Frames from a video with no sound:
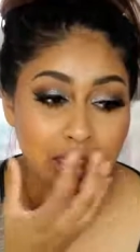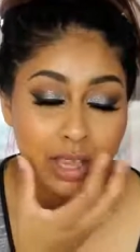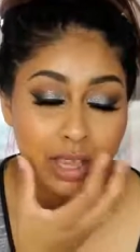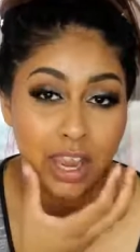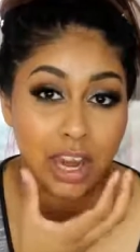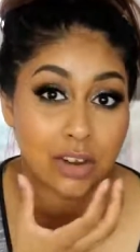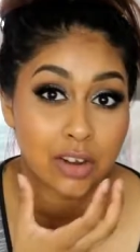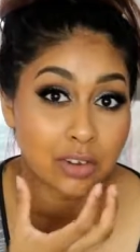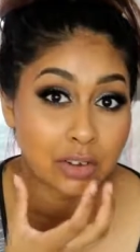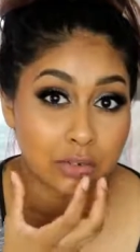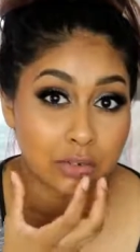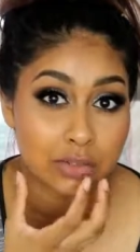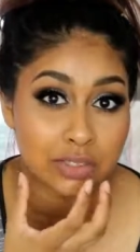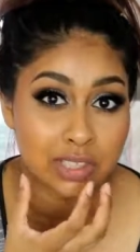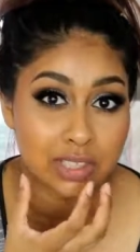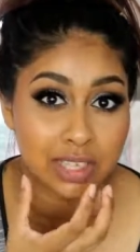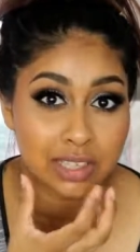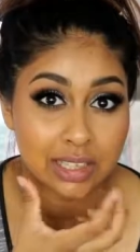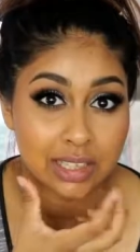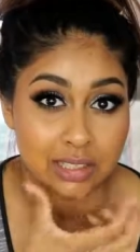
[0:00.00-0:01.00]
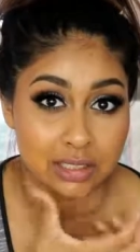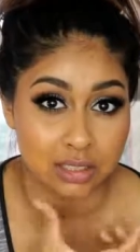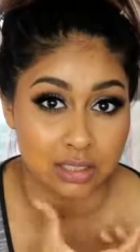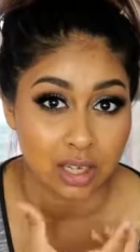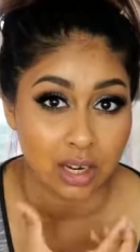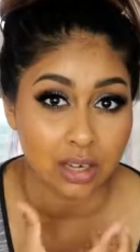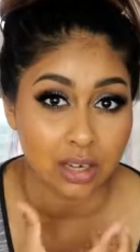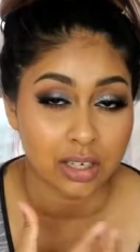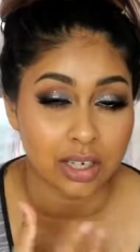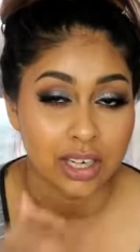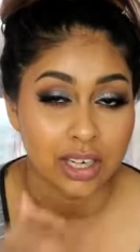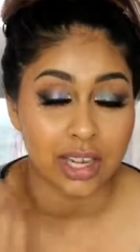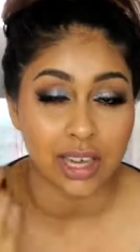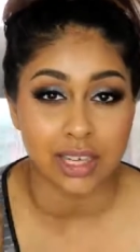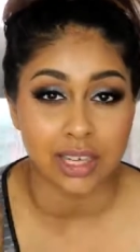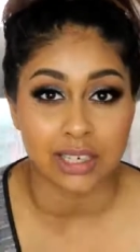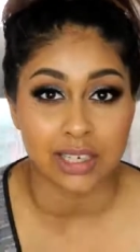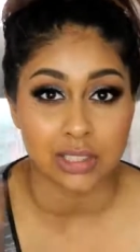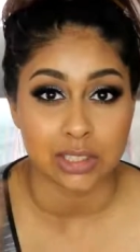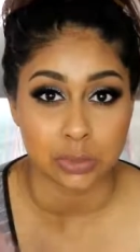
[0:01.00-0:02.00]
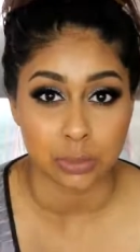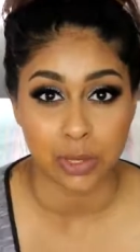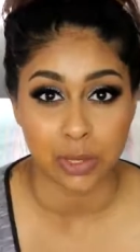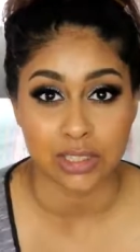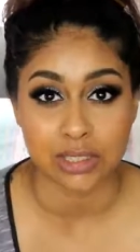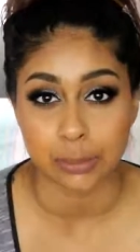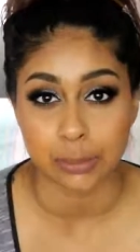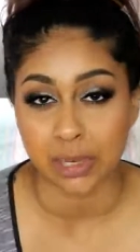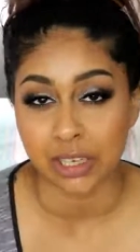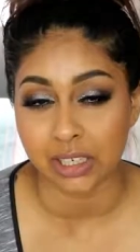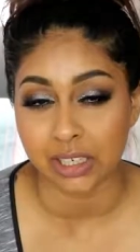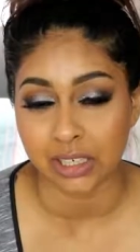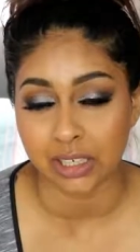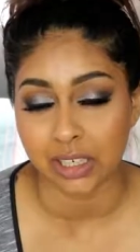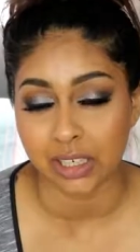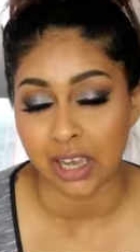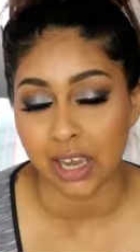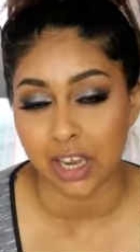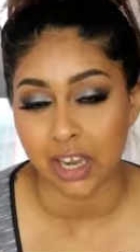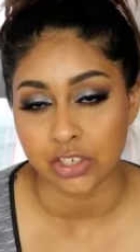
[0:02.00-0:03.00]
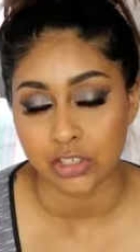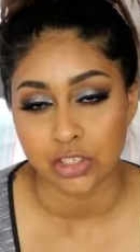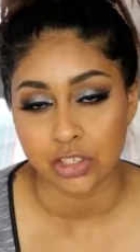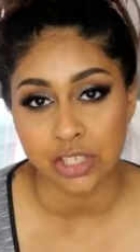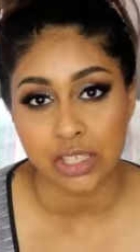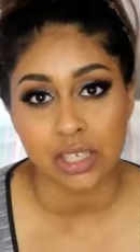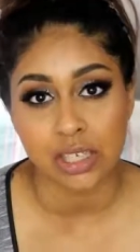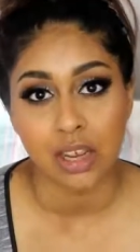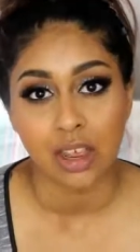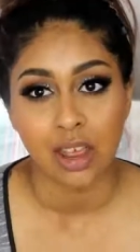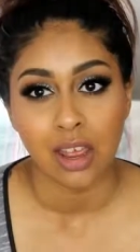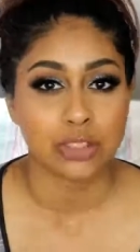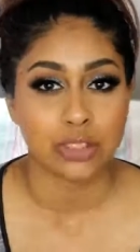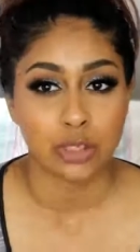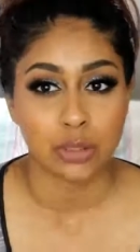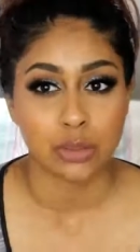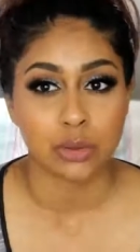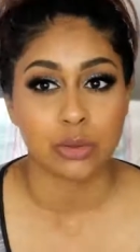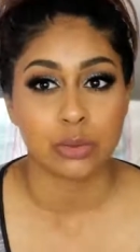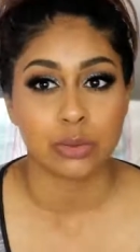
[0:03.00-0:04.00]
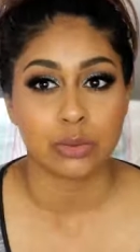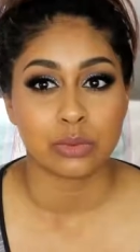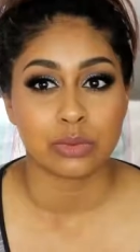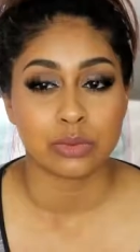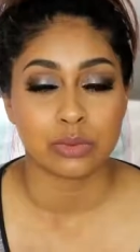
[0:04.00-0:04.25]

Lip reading: area of skin that's darker, and that's why it's making it ashy. So